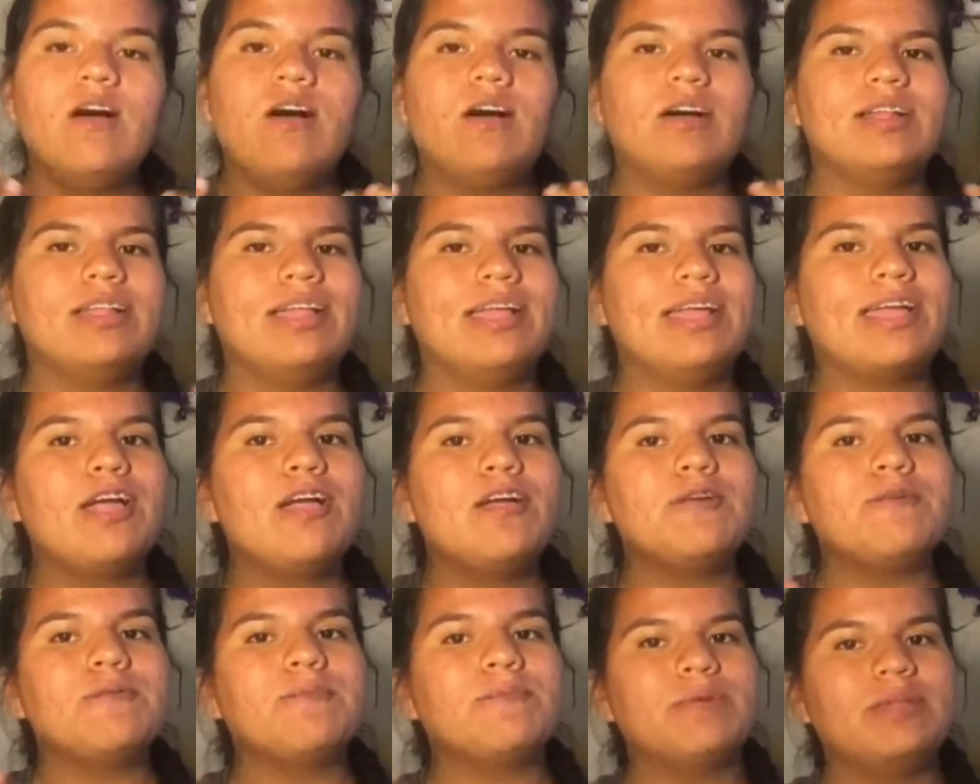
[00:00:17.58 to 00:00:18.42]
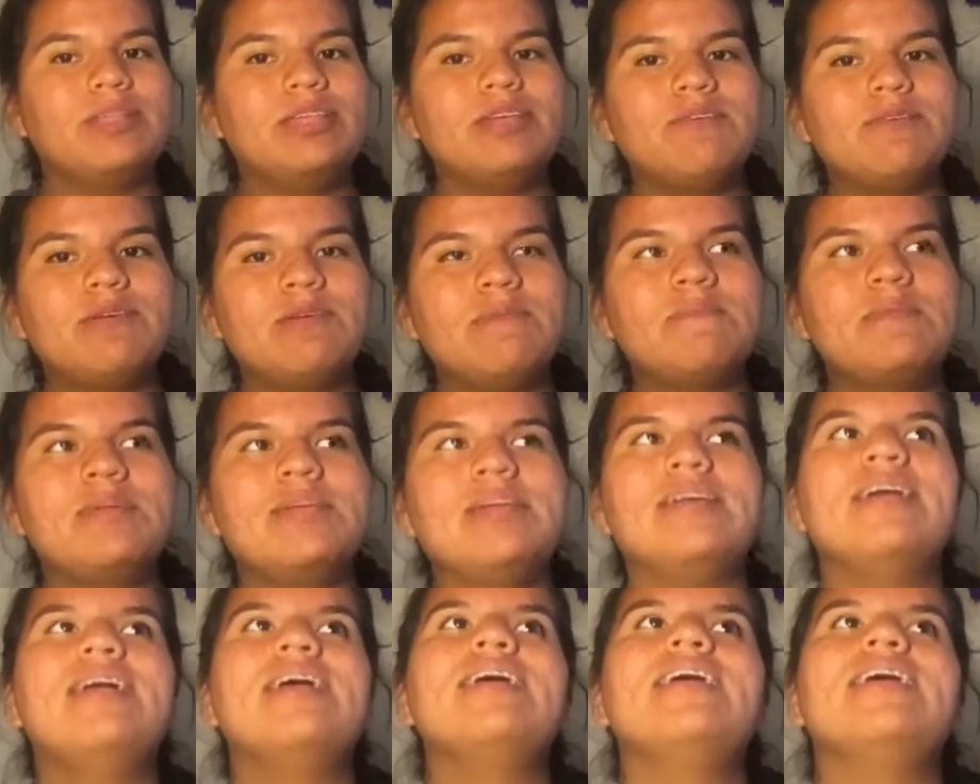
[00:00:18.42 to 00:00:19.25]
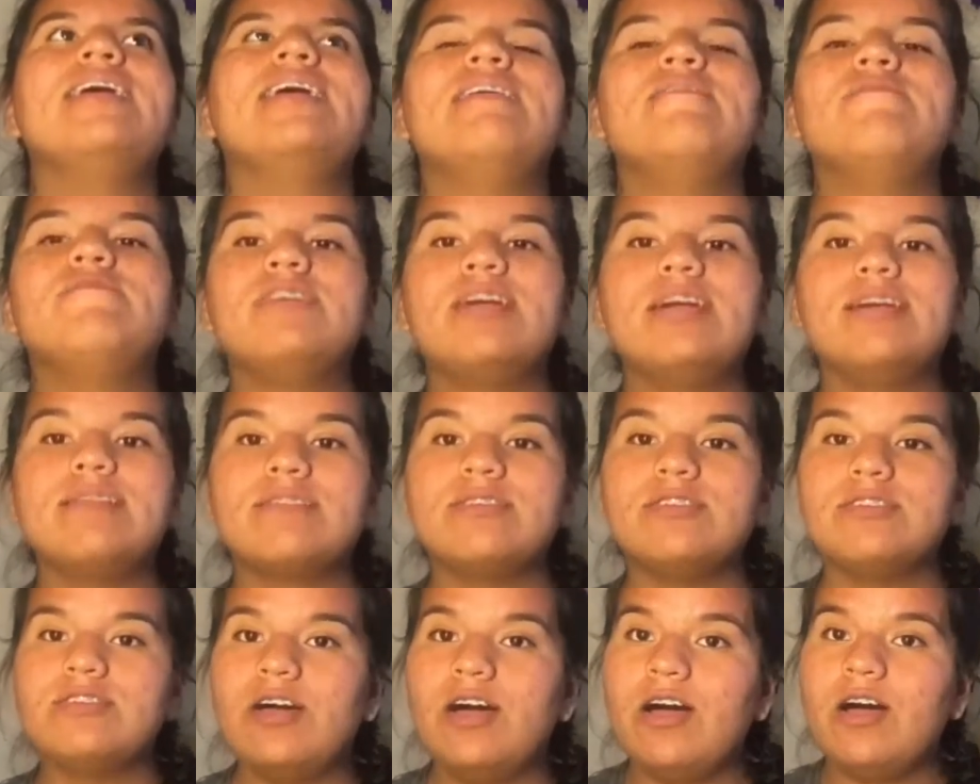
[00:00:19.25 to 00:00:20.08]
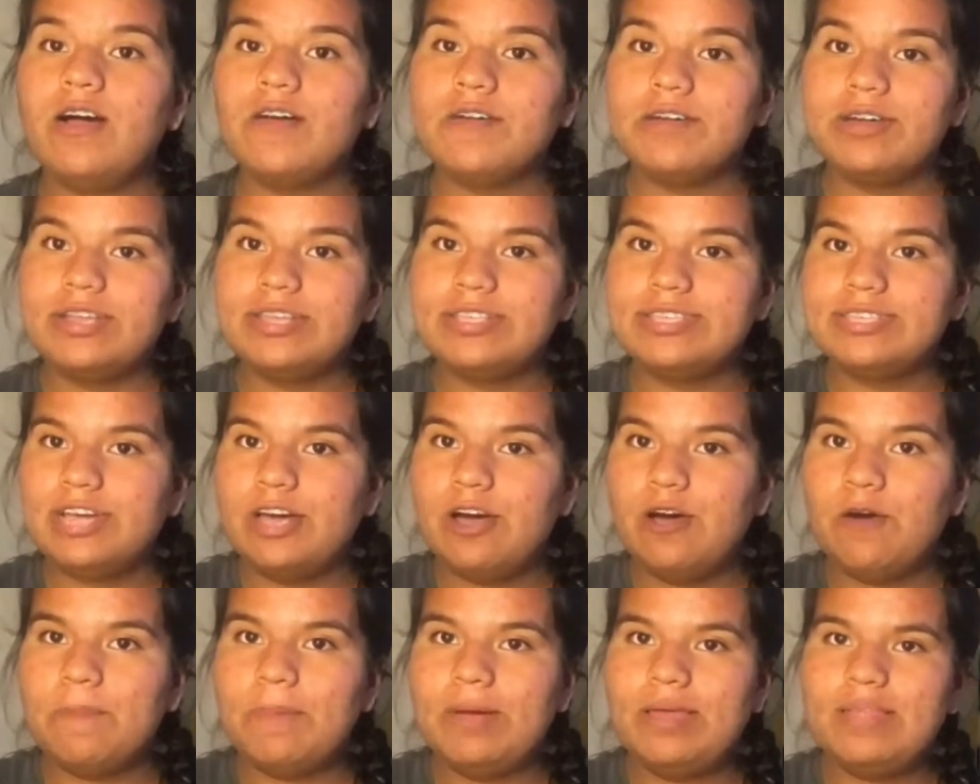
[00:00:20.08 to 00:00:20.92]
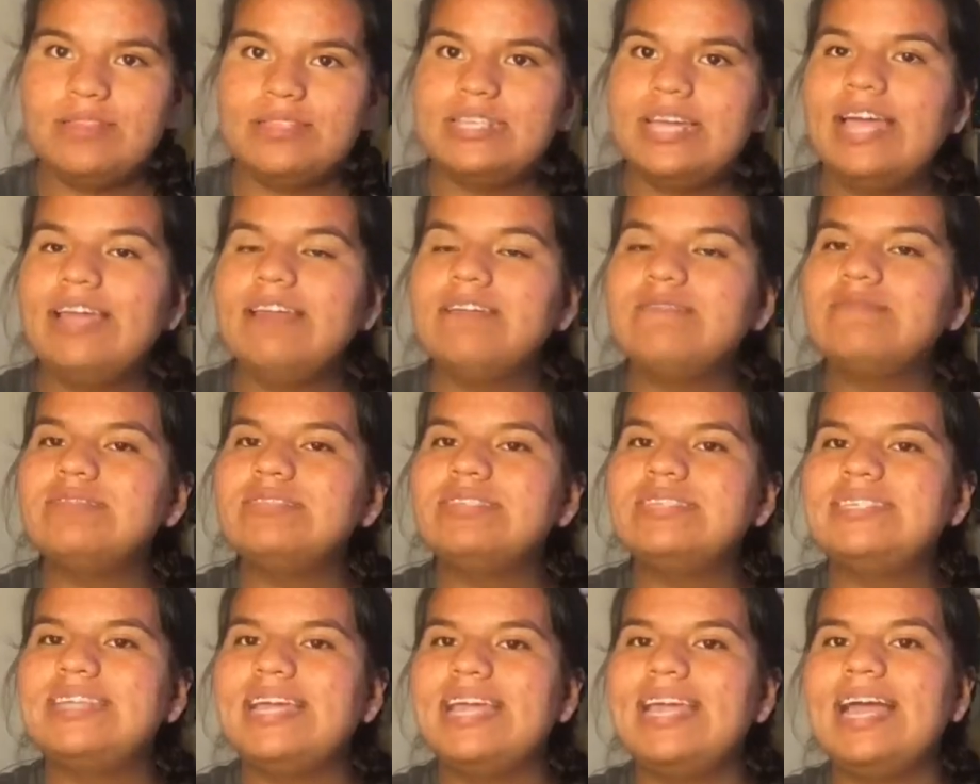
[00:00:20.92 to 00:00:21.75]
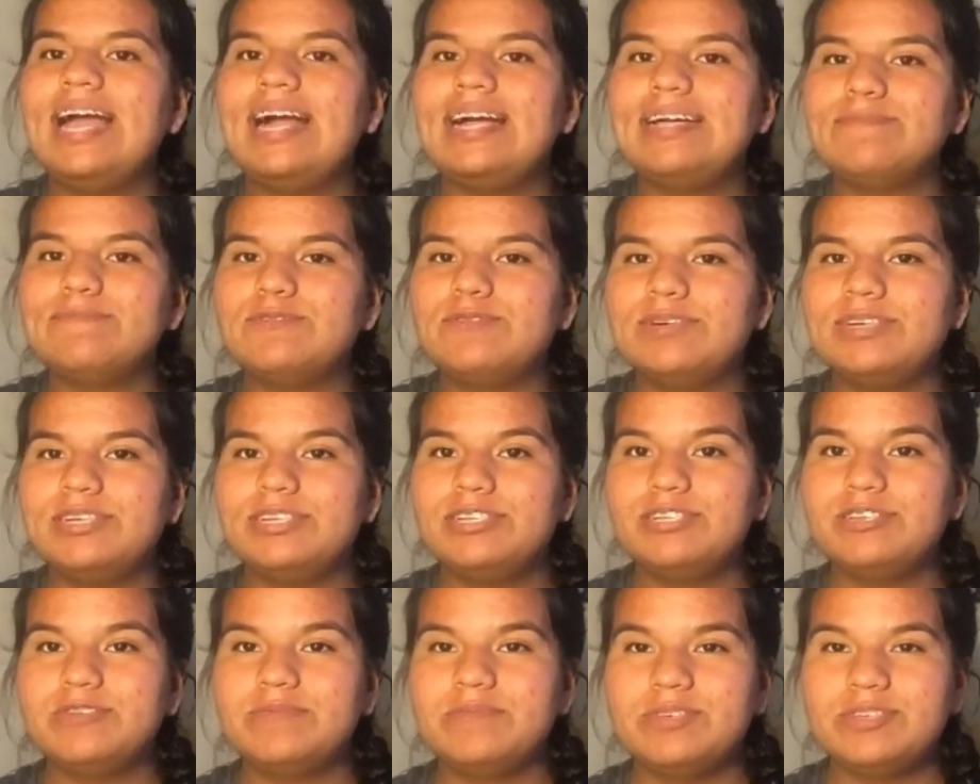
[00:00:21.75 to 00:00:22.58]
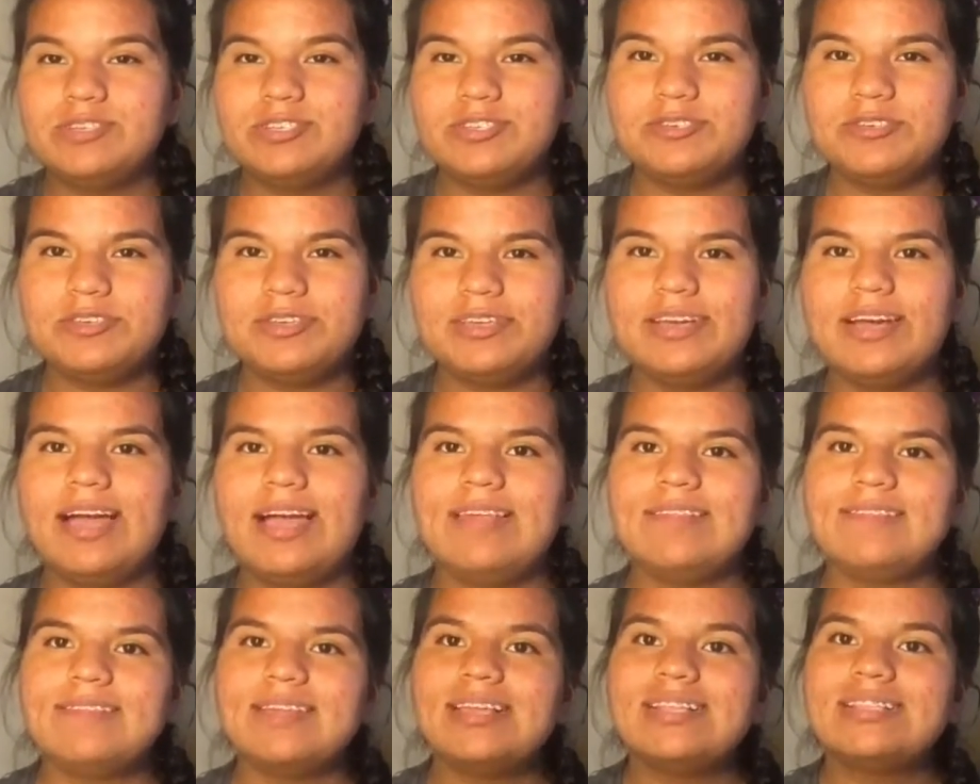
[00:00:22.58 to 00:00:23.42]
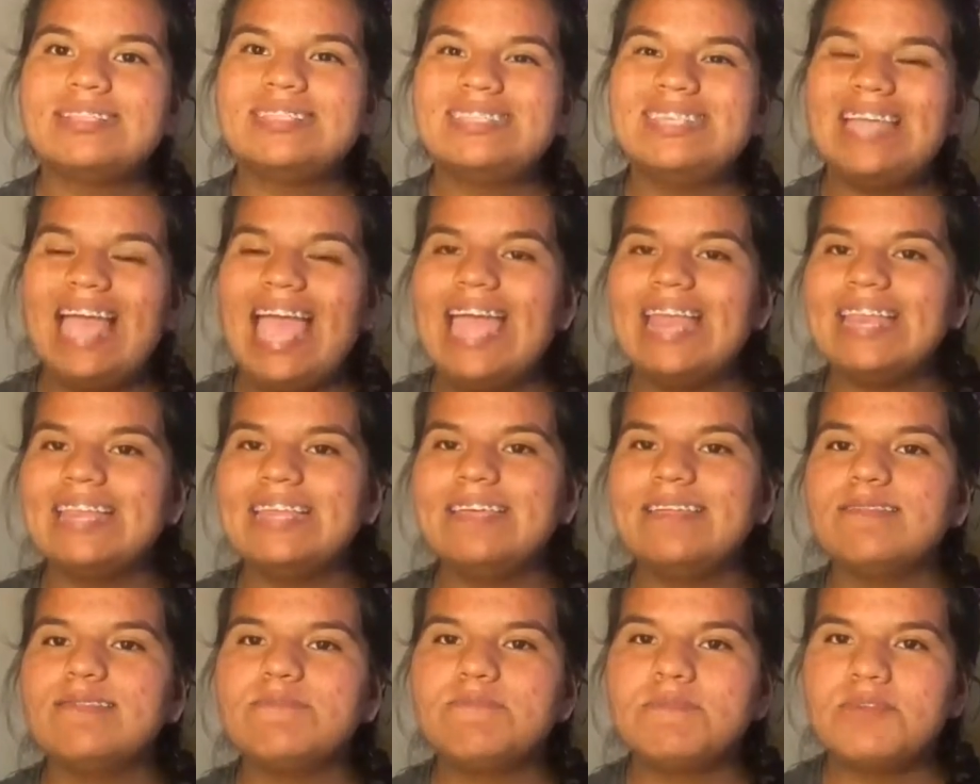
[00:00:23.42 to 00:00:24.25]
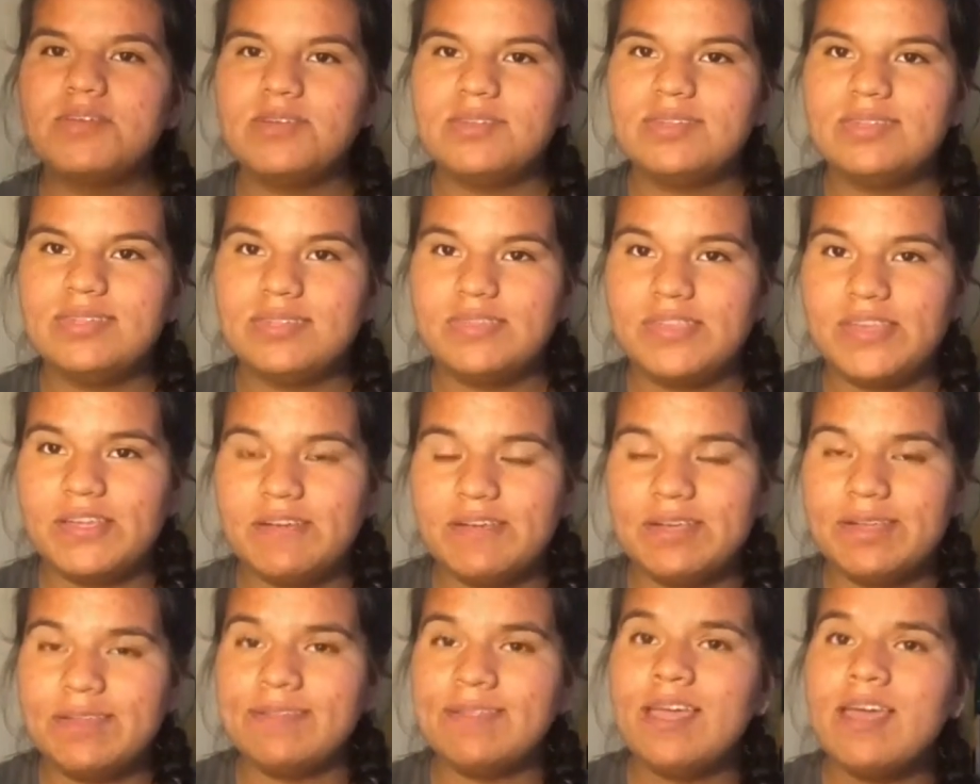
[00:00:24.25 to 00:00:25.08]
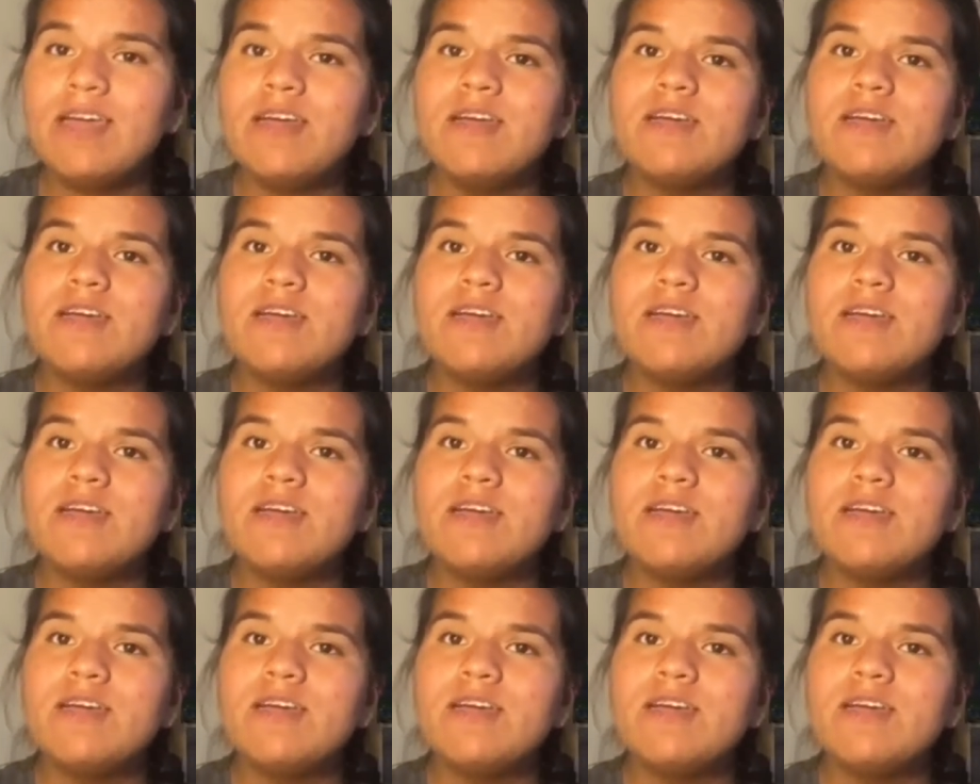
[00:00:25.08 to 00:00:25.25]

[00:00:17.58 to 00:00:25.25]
are like really creepy. If you guys cannot already tell by the title, today I am going to be showing you guys 10 conspiracy theories